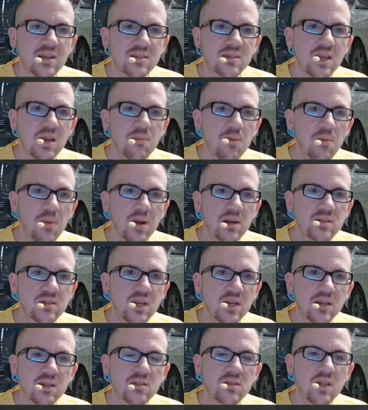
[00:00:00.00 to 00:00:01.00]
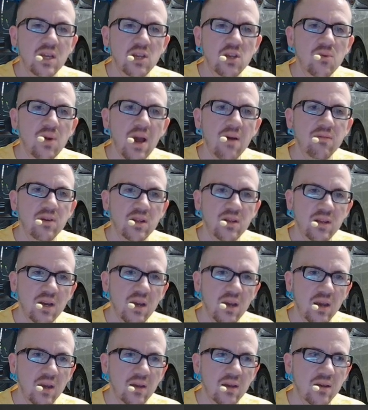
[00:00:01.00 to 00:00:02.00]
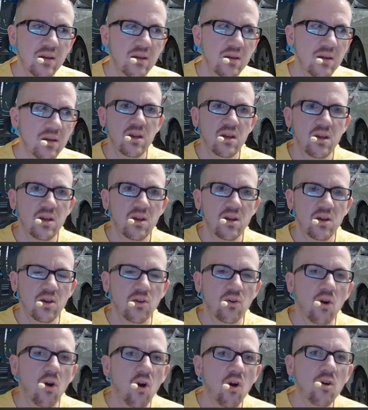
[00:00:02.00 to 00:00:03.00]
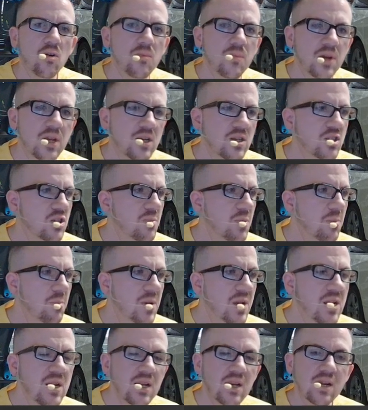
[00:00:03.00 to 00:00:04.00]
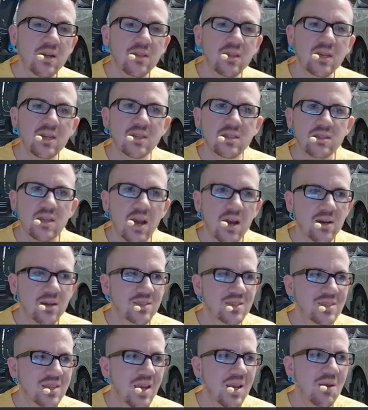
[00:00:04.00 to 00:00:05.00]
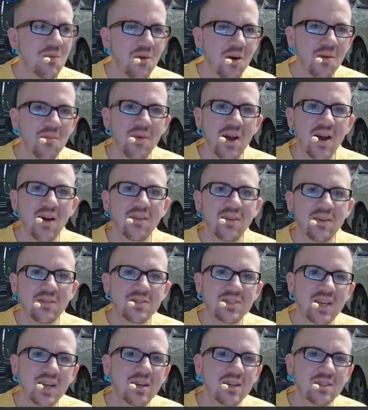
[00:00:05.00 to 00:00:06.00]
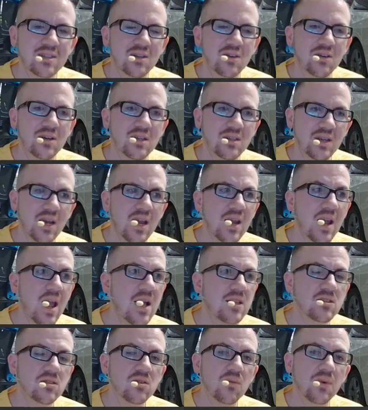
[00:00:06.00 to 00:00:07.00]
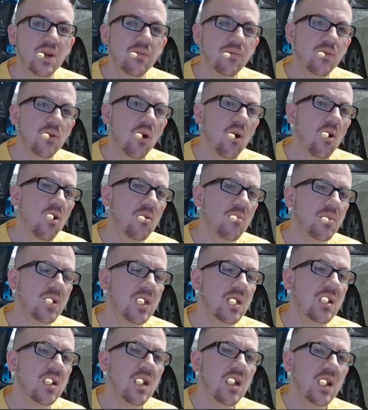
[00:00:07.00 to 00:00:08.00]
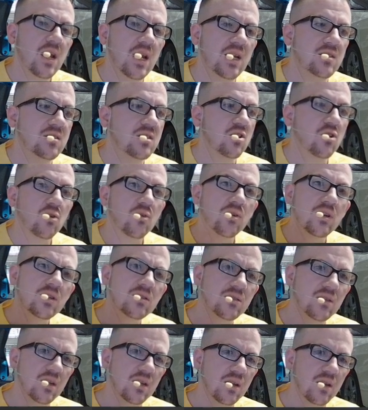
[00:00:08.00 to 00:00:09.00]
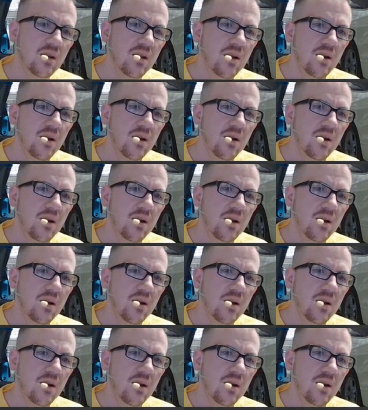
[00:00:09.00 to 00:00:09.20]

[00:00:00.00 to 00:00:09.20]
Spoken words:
same amount of seconds that you have in a day. Your heartbeat should be beating at the exact same amount of seconds that are in a day. And so if your heartbeat is increasing,